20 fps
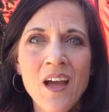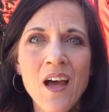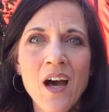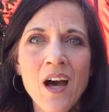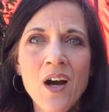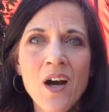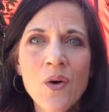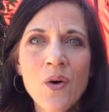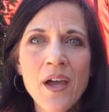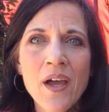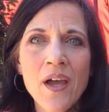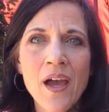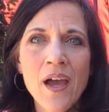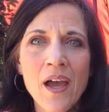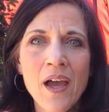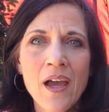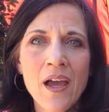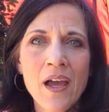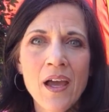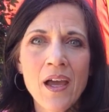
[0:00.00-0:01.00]

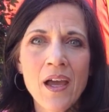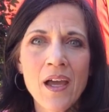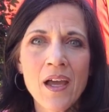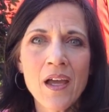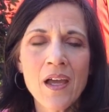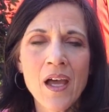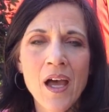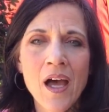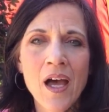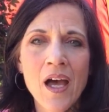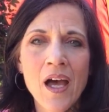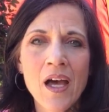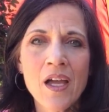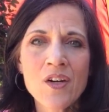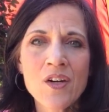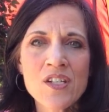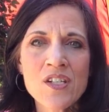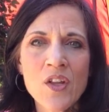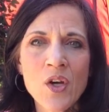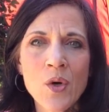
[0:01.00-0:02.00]
Okay, uh,
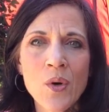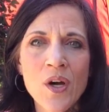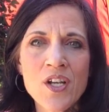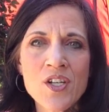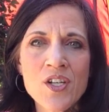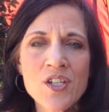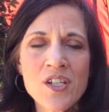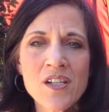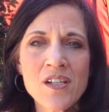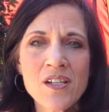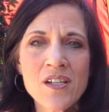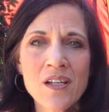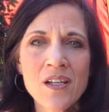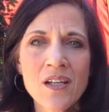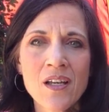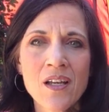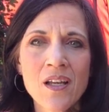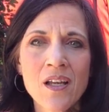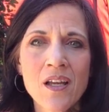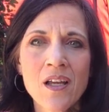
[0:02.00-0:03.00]
here's another question.
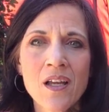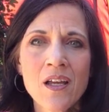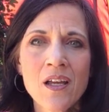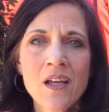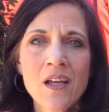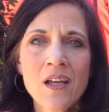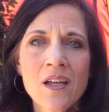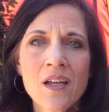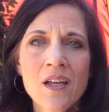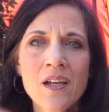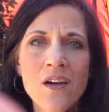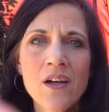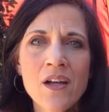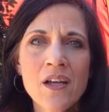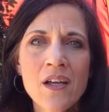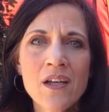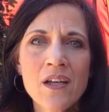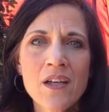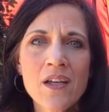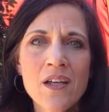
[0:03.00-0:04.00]
Here
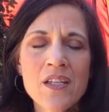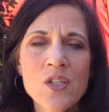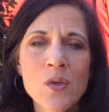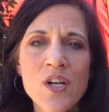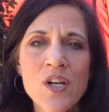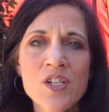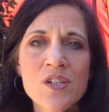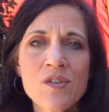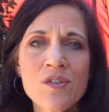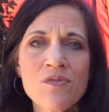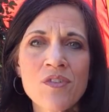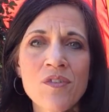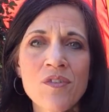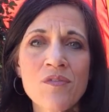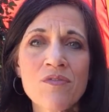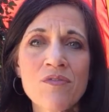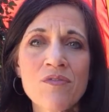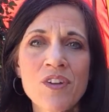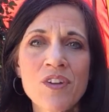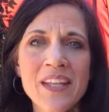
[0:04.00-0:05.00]
is a question from
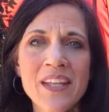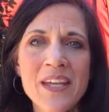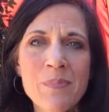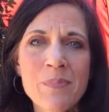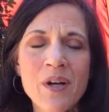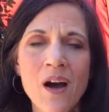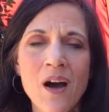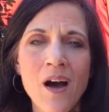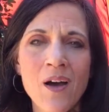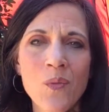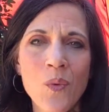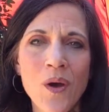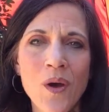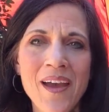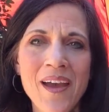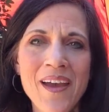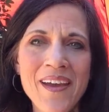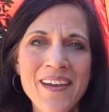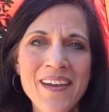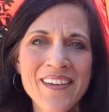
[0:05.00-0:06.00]
Philippe
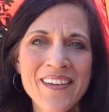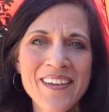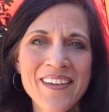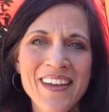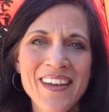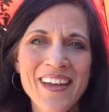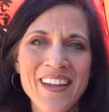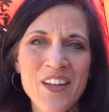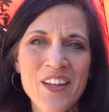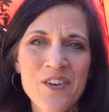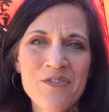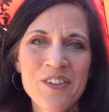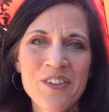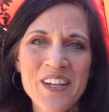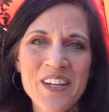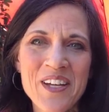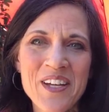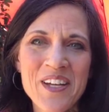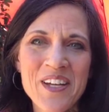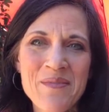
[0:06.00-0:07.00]
Conway. Hello,
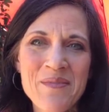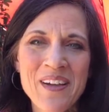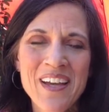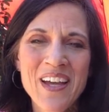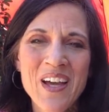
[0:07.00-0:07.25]
Philippe.